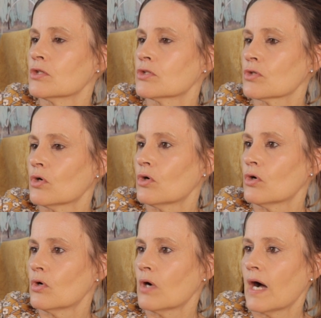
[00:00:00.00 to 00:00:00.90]

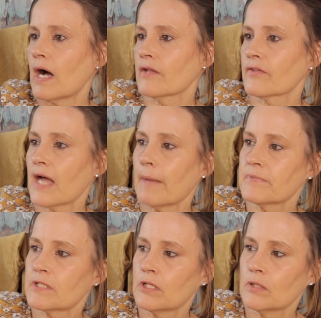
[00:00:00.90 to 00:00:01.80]
So I
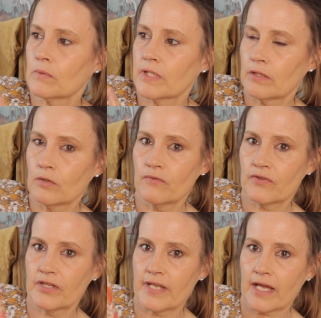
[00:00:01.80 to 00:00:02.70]
absolutely love
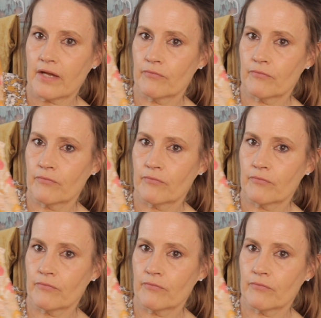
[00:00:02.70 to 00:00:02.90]
the neck